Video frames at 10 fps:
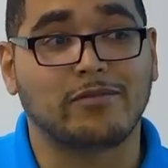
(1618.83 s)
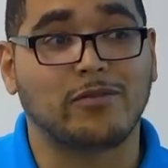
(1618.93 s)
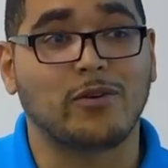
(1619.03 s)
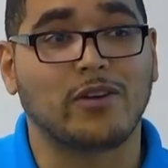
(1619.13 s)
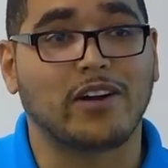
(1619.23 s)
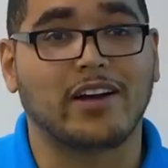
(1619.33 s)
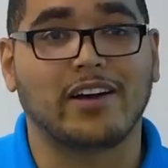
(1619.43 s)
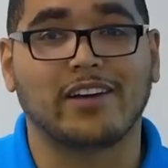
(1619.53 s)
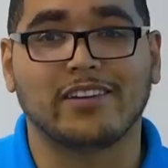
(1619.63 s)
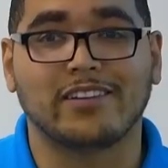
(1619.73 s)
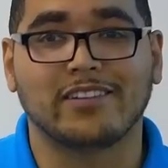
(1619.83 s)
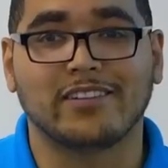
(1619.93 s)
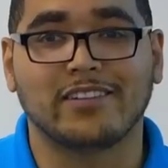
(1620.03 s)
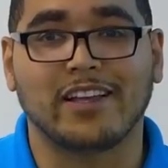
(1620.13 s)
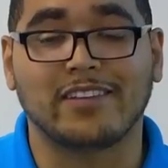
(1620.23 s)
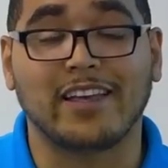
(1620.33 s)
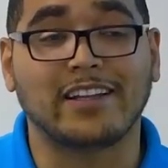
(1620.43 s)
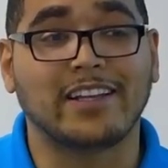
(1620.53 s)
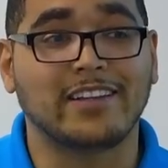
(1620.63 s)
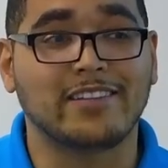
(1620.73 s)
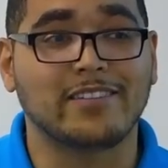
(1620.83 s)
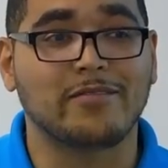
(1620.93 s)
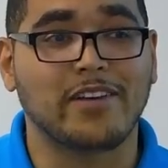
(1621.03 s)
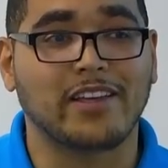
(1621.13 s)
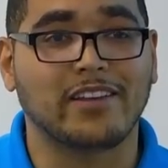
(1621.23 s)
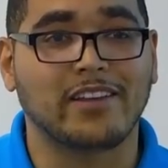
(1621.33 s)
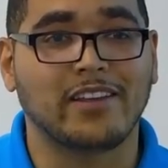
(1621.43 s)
for attending this event.